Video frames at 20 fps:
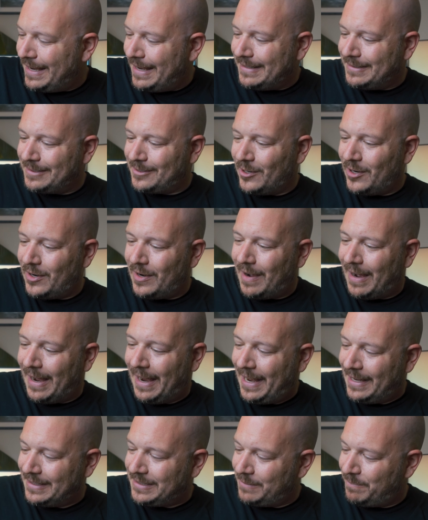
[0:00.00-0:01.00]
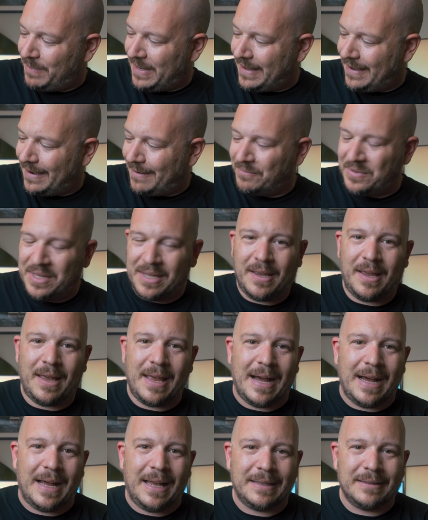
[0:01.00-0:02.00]
so I had to pick up the
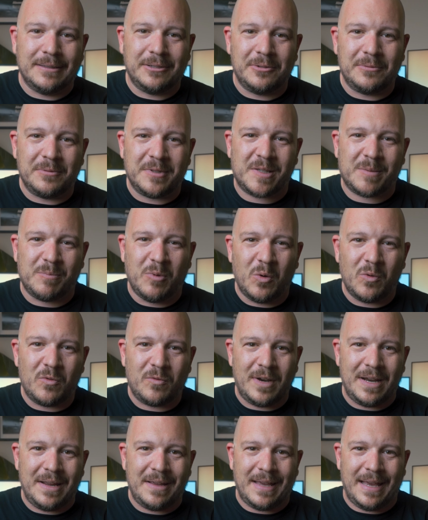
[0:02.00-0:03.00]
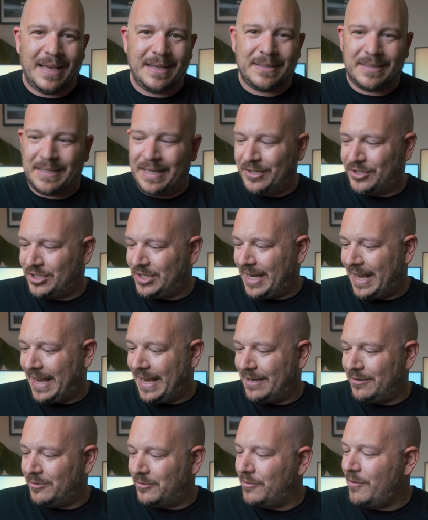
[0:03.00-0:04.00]
little small rig extension
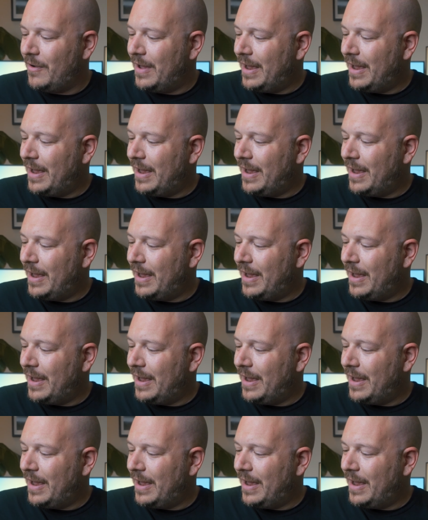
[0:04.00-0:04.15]
handle.